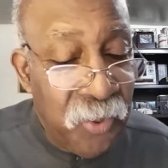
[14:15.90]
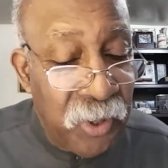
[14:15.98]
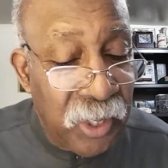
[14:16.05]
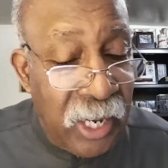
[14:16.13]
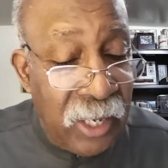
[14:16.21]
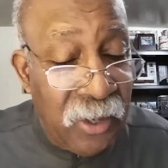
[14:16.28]

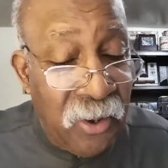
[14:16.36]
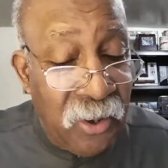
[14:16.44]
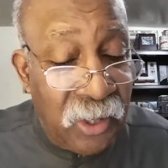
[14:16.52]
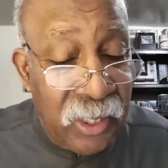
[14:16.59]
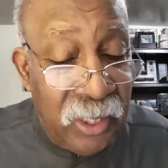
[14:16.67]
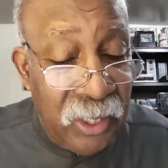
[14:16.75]
will not
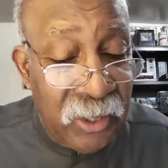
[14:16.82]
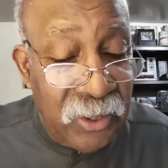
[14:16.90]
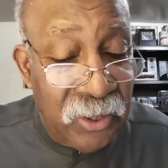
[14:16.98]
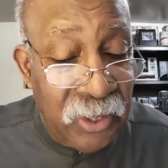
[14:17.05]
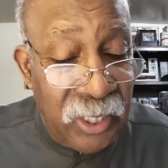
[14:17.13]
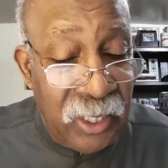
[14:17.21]
hearken
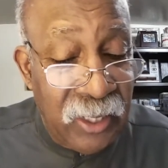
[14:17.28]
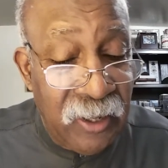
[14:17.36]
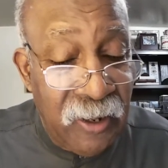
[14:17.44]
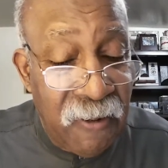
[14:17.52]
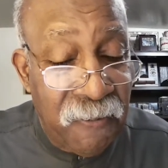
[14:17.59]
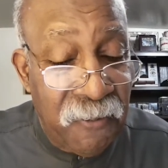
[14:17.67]
unto
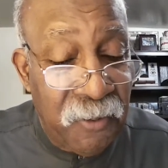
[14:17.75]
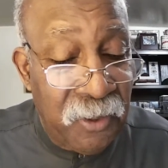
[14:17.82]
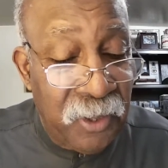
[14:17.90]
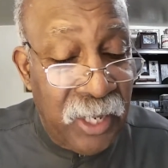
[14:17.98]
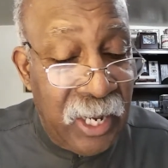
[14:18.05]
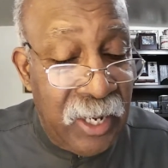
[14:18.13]
thee,
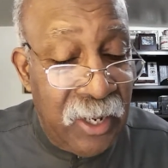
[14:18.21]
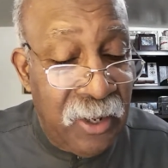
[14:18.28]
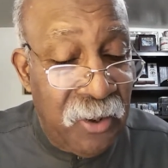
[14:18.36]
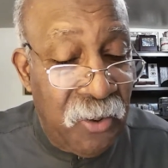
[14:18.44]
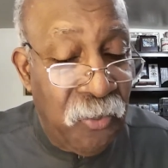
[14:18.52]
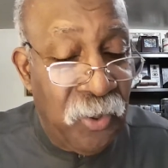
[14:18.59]
for
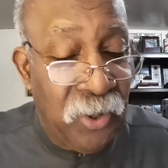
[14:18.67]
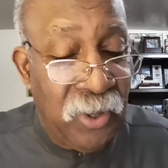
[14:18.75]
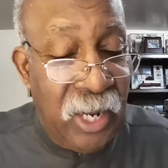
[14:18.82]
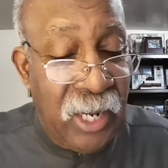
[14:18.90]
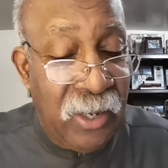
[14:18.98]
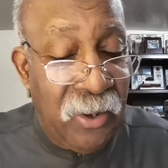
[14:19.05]
they
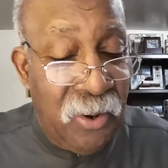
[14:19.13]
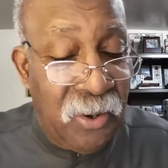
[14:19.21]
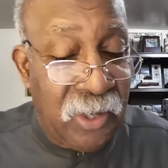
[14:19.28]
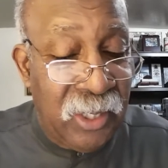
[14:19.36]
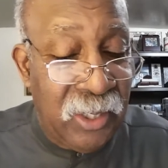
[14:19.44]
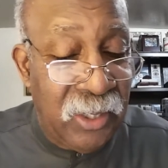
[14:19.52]
will not
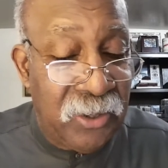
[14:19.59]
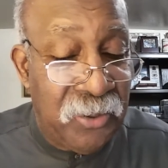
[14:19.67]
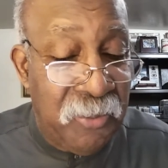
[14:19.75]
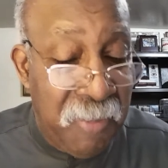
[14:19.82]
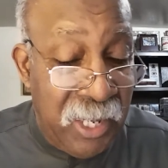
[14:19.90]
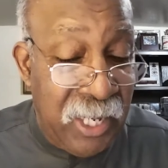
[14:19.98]
hearken
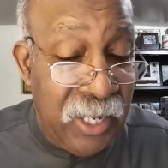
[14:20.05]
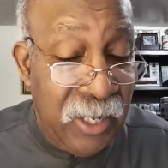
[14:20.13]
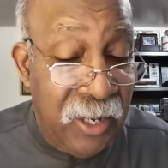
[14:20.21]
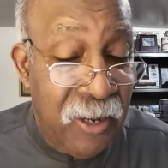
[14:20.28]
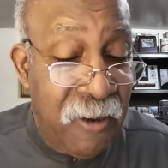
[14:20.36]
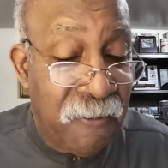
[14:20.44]
unto me.